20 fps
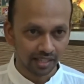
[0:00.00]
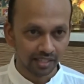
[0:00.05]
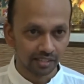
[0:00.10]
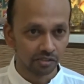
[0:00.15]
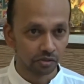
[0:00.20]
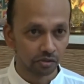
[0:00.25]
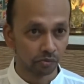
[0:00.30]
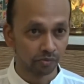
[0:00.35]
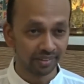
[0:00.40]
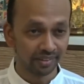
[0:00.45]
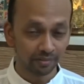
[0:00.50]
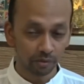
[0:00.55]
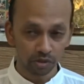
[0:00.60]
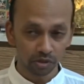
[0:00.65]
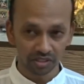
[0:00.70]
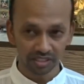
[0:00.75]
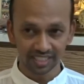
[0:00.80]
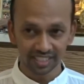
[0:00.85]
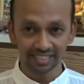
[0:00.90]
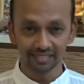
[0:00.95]
So we
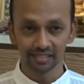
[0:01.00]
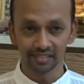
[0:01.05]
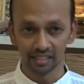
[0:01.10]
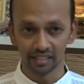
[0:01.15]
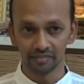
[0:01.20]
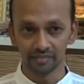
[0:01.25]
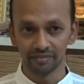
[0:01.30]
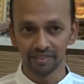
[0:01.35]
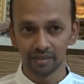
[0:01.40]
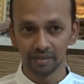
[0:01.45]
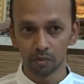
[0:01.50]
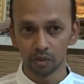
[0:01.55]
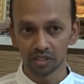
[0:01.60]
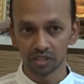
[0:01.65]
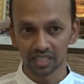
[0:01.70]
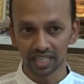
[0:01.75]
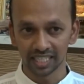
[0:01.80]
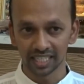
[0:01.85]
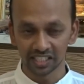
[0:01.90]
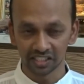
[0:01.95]
want reason, we want
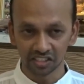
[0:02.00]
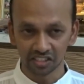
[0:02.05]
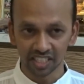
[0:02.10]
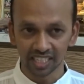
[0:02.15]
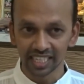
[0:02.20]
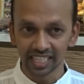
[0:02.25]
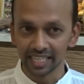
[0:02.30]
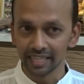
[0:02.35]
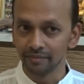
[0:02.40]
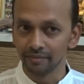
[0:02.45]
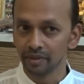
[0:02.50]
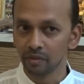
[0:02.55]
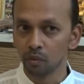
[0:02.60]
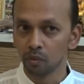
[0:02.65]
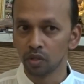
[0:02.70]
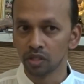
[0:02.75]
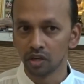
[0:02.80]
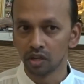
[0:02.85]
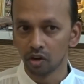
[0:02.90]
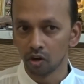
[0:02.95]
understanding, we
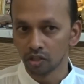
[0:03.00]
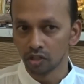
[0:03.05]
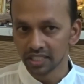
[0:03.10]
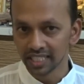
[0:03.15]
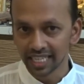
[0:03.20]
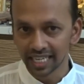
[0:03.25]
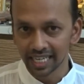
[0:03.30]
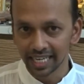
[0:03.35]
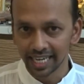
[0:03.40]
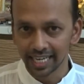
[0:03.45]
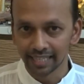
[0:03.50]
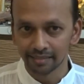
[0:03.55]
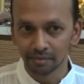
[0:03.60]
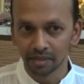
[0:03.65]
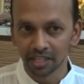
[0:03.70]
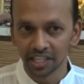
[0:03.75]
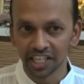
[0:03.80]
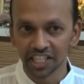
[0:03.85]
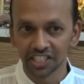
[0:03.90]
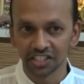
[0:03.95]
want a logical
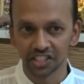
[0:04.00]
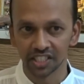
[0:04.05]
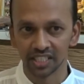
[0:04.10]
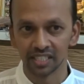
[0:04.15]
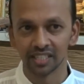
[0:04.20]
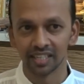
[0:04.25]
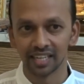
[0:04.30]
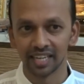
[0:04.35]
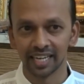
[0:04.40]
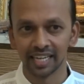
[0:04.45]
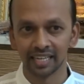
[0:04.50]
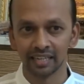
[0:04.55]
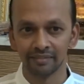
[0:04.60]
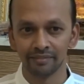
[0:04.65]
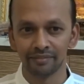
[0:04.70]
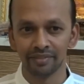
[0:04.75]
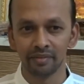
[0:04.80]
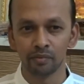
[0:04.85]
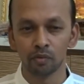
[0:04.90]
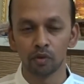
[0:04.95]
explanation,
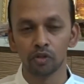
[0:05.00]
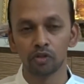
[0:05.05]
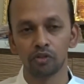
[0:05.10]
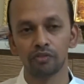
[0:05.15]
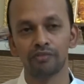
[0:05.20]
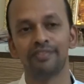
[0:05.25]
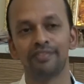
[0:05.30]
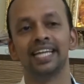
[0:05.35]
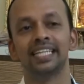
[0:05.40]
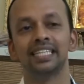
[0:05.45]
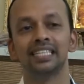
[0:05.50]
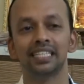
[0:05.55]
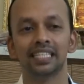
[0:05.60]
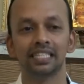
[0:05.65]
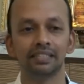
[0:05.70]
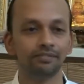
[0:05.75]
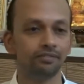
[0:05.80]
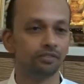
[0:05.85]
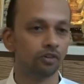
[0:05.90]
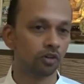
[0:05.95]
and we want to find
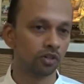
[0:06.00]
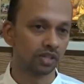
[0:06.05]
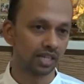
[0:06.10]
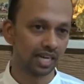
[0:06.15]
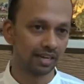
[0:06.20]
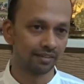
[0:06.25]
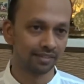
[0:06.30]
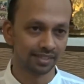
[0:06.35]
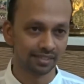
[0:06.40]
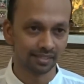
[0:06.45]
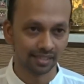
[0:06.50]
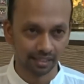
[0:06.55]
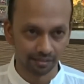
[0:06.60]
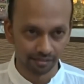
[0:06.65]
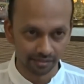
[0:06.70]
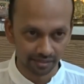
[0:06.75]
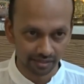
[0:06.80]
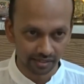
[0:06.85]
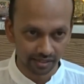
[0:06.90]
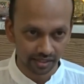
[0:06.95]
that for
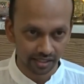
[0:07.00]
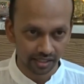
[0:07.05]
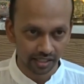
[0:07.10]
ourselves.